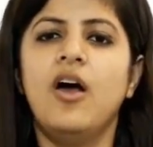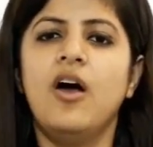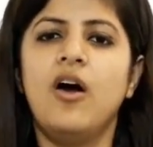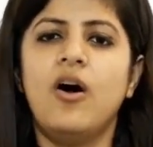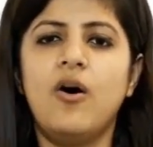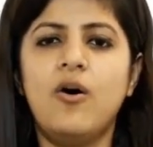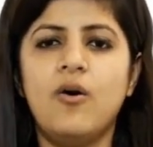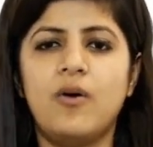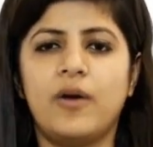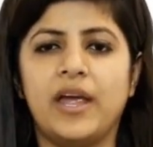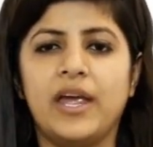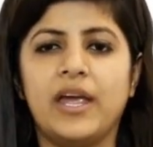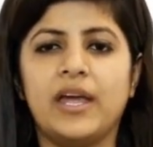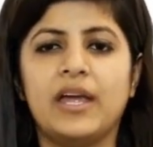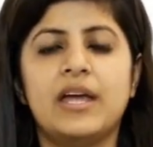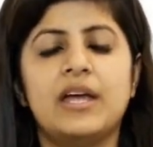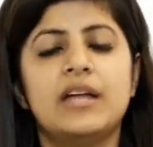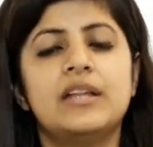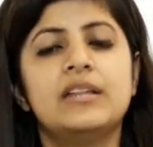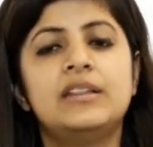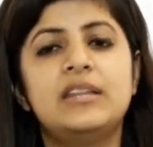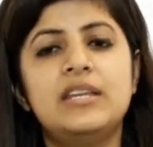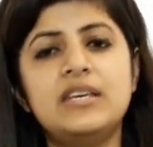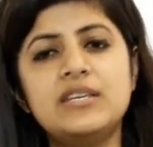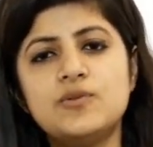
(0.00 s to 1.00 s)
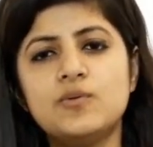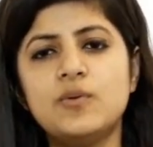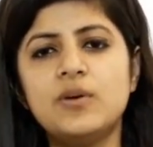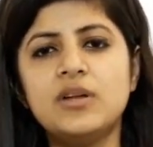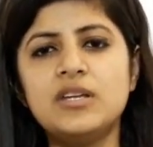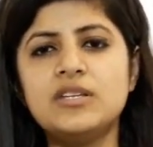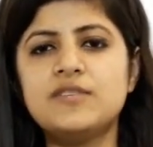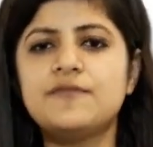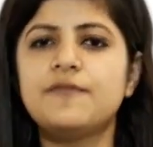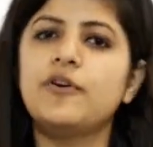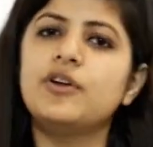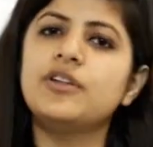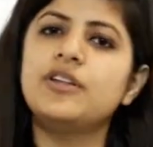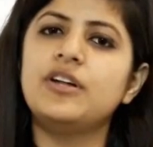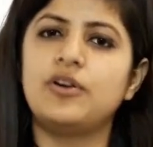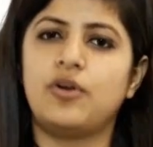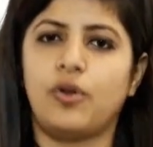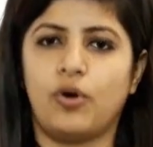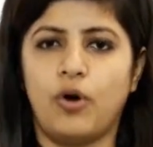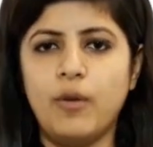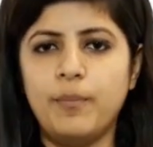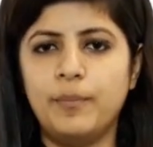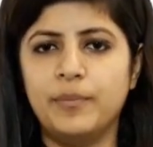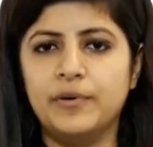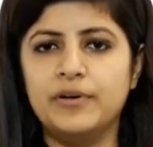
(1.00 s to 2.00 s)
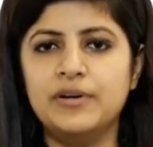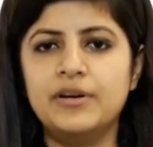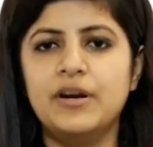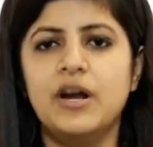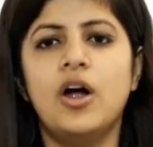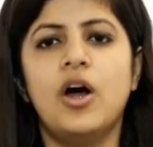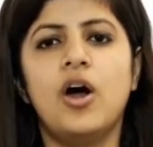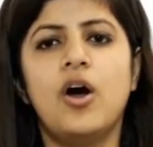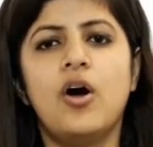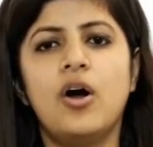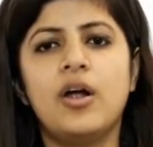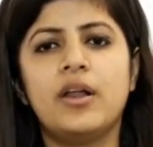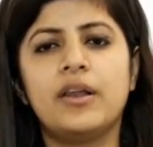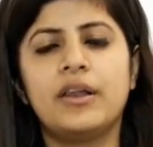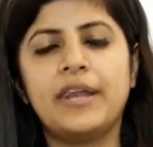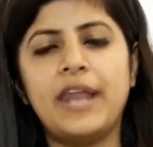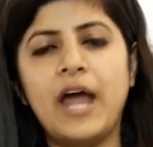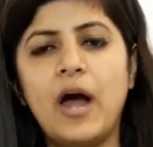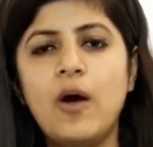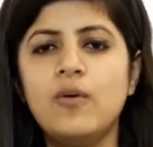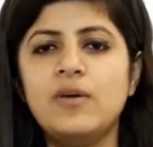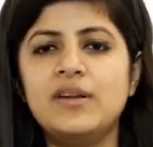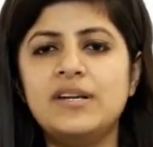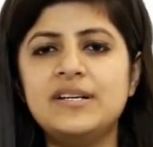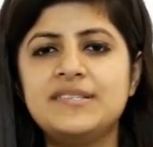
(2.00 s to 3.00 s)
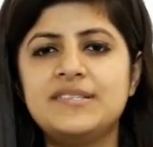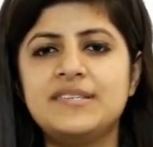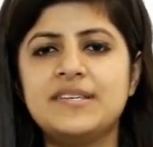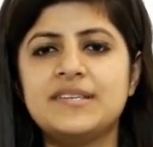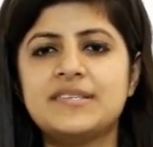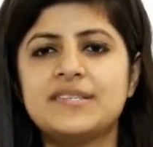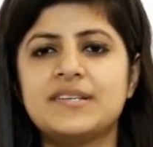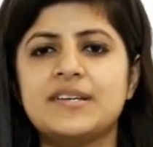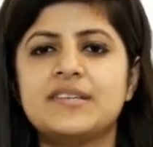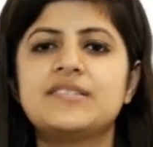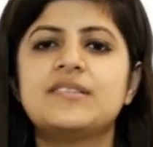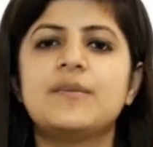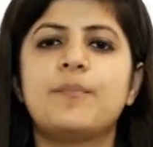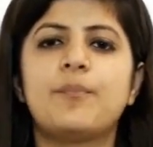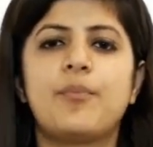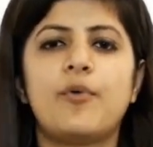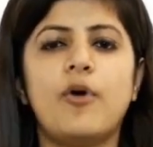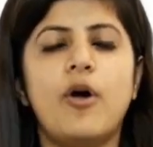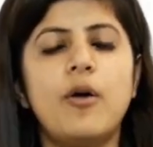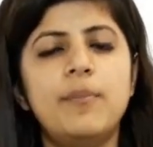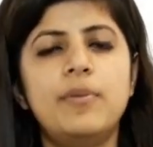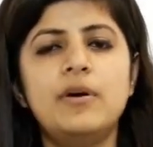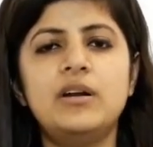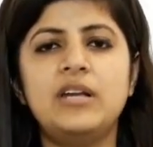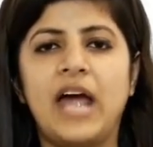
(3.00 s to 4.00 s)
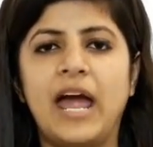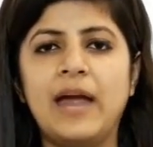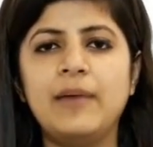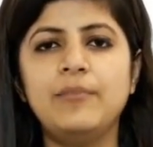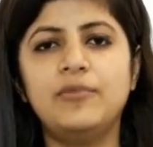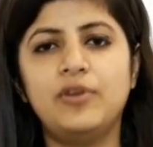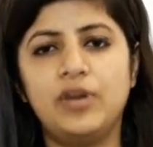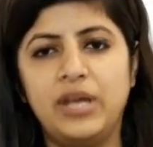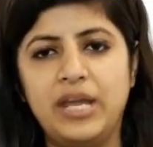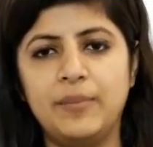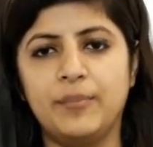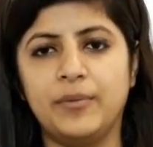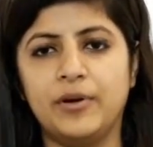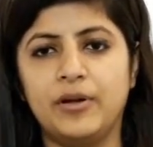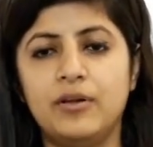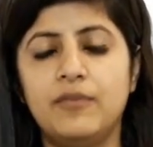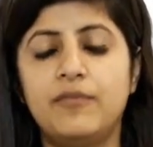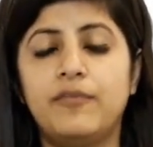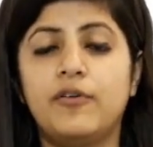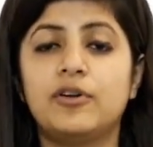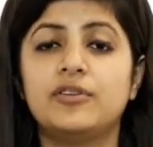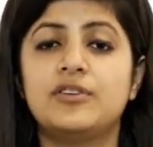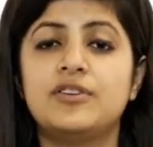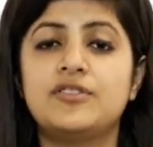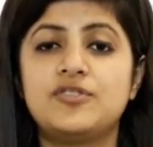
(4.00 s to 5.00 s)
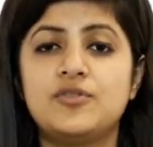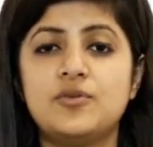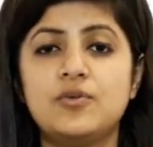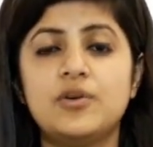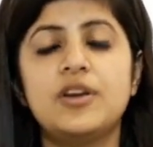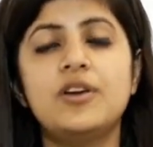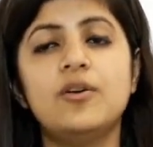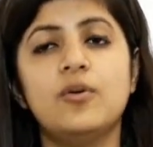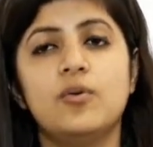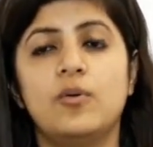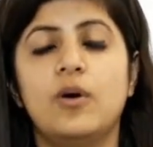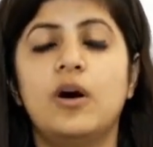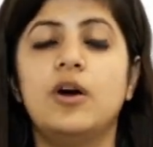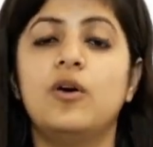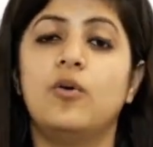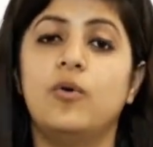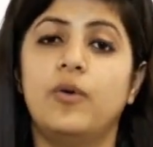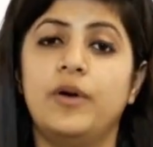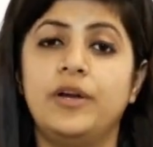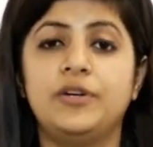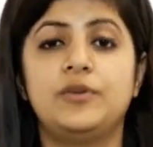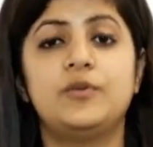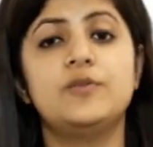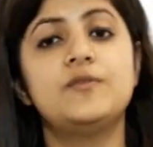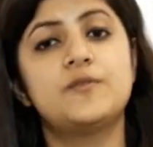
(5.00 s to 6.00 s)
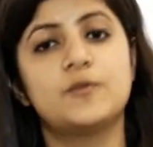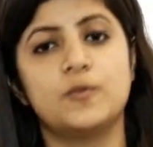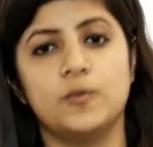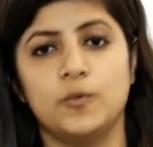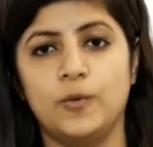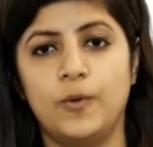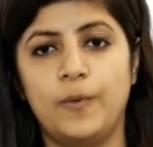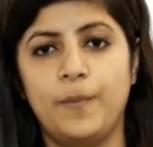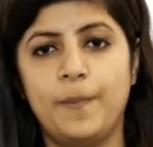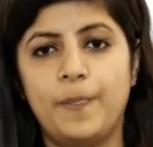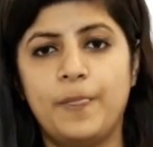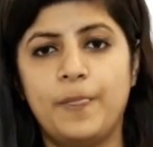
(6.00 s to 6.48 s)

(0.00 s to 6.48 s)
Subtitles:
Okay, this one is for the dropper. Now let's discuss the proper timetable for the student who are going to school.